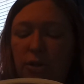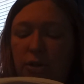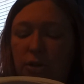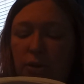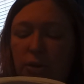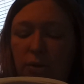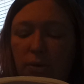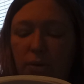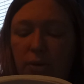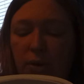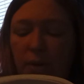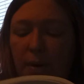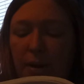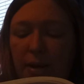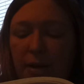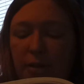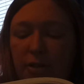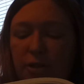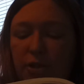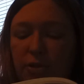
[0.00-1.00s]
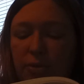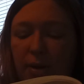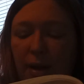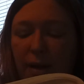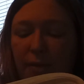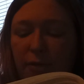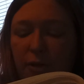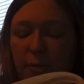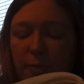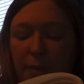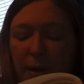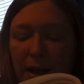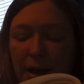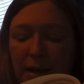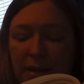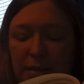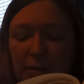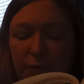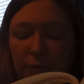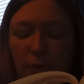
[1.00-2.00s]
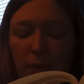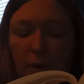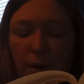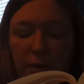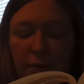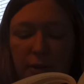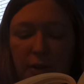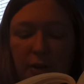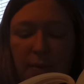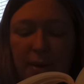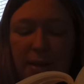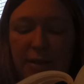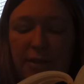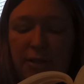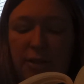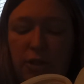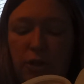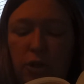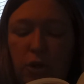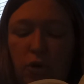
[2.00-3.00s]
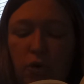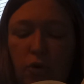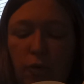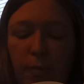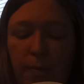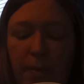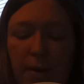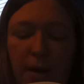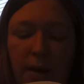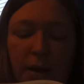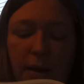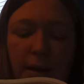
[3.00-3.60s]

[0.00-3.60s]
two loyal Strafford pass forth to his doom,